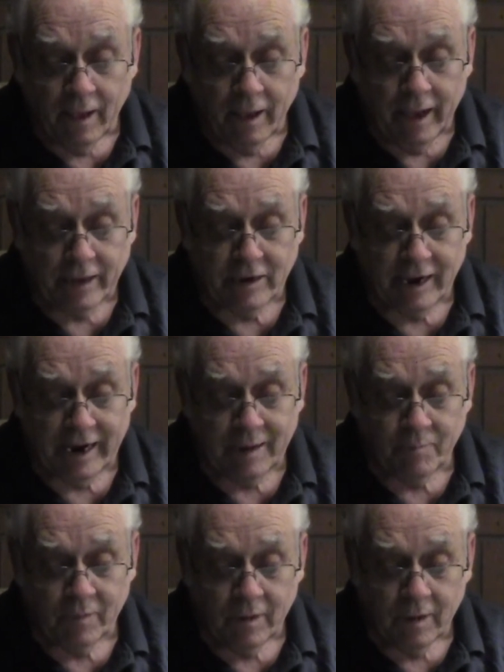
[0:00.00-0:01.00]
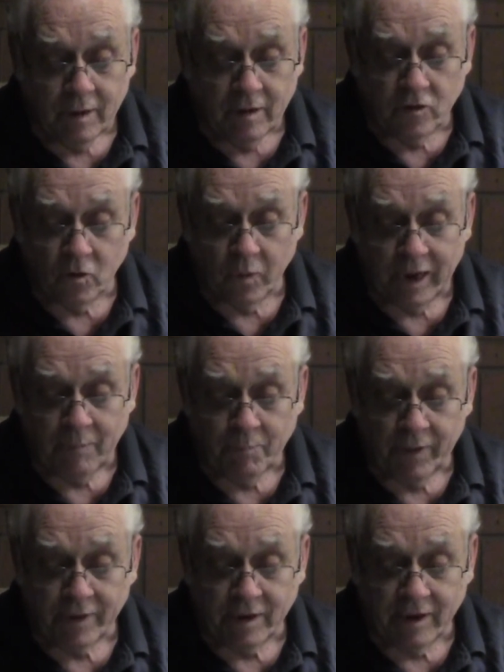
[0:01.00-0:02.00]
a time to weep
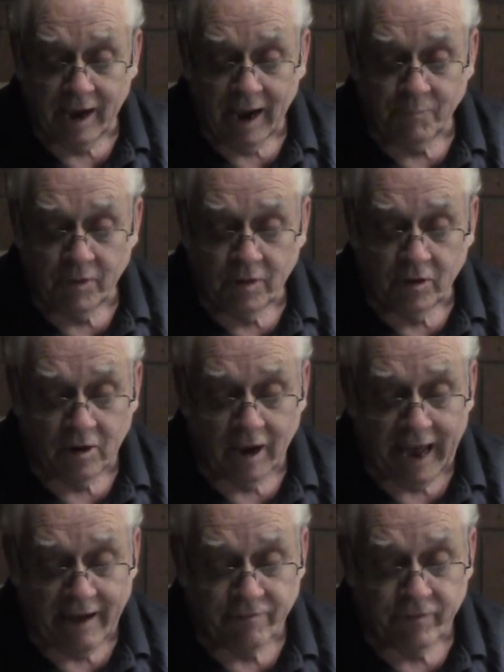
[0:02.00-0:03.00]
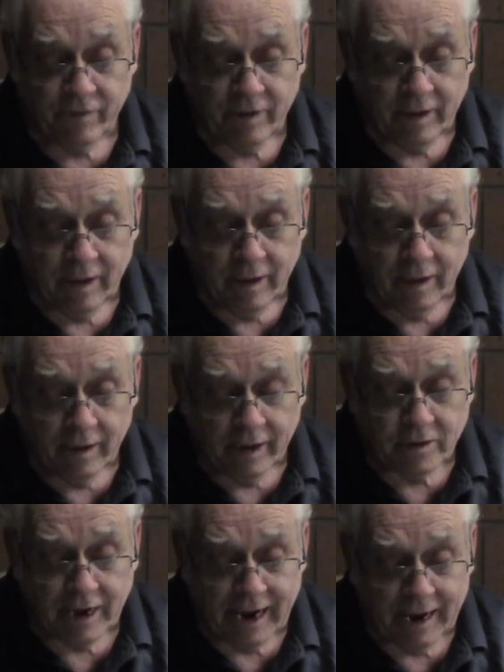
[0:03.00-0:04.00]
and a time to laugh, a
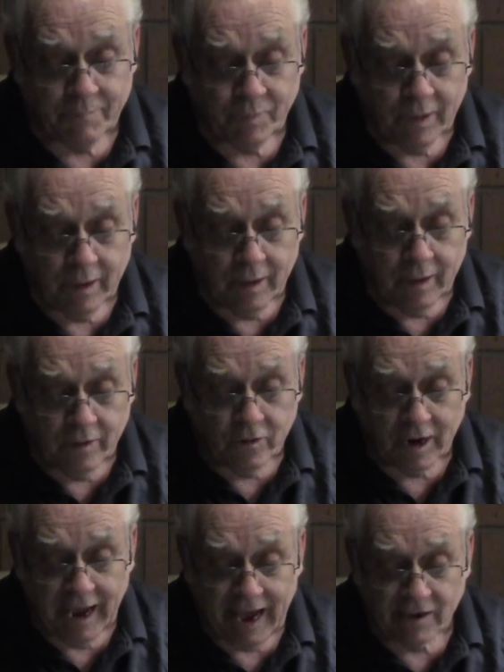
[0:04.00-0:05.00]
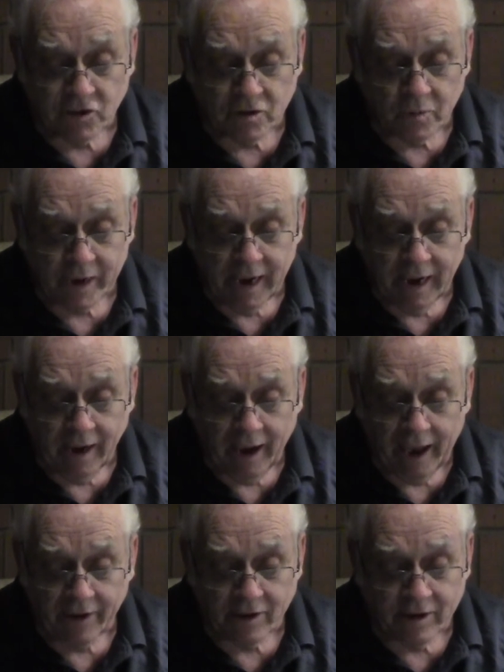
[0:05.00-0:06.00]
time to cast away
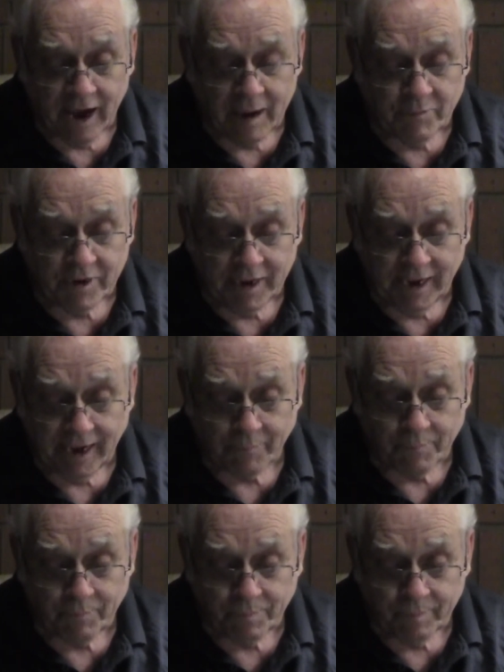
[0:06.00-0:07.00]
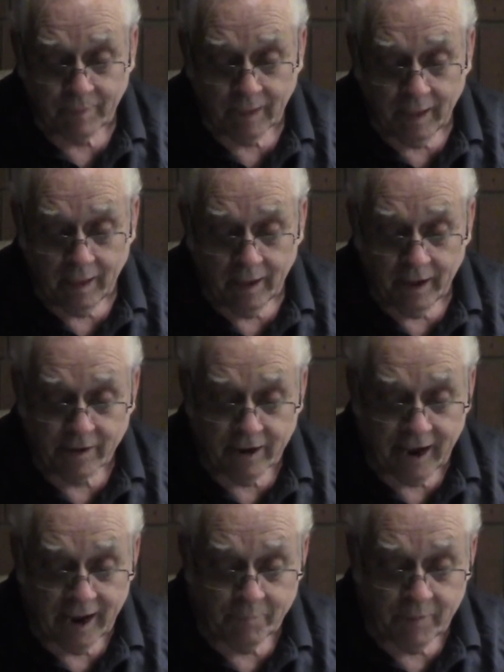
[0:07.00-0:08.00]
and a time to keep, a
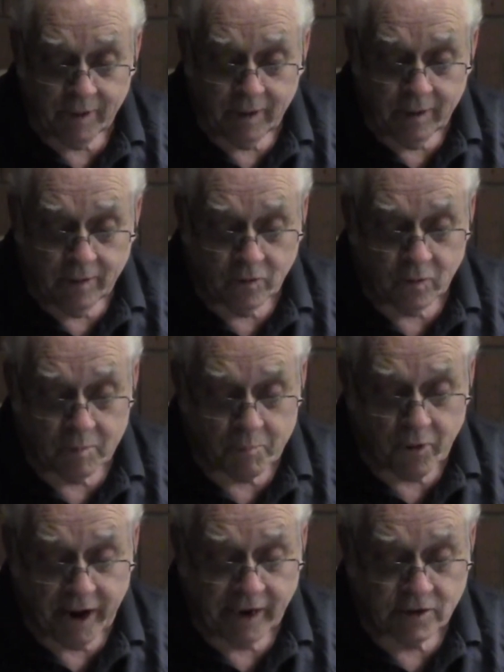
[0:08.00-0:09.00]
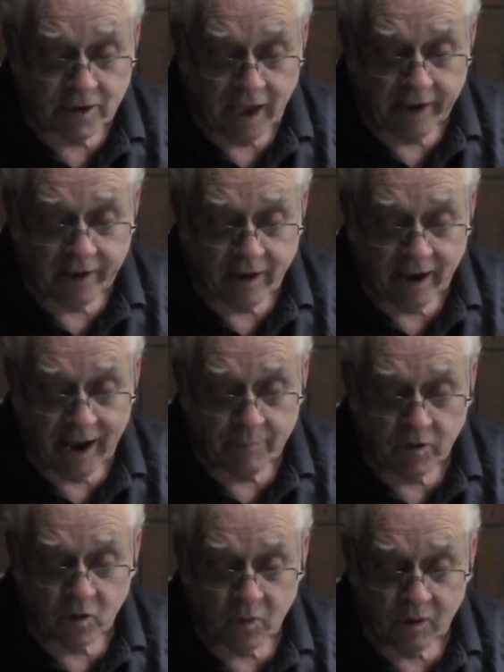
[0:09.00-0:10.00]
time to embrace and a
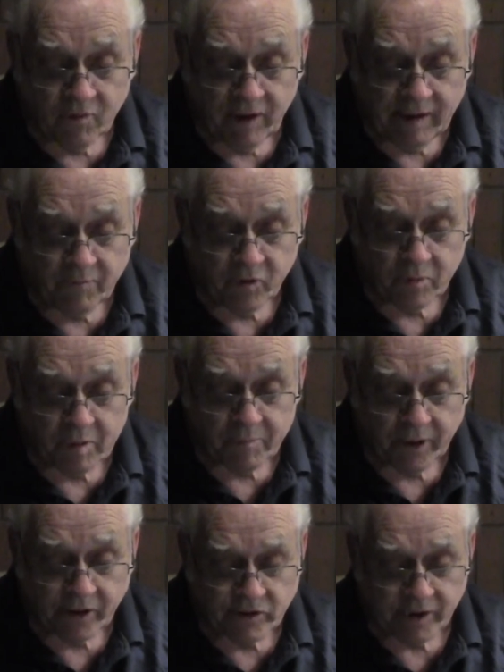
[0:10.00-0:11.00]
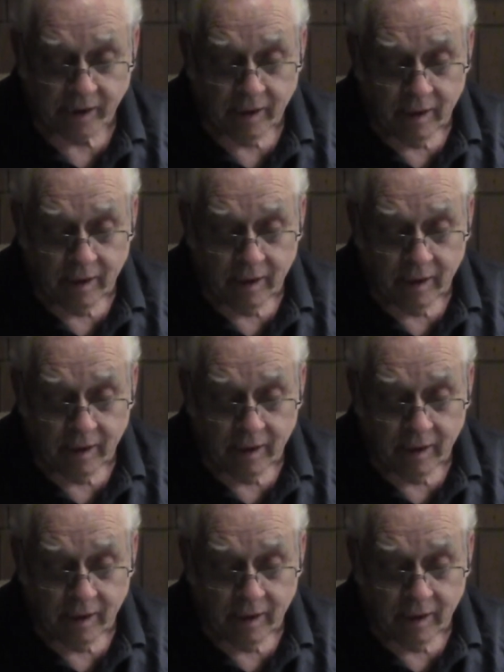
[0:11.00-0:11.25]
time to refrain from embracing,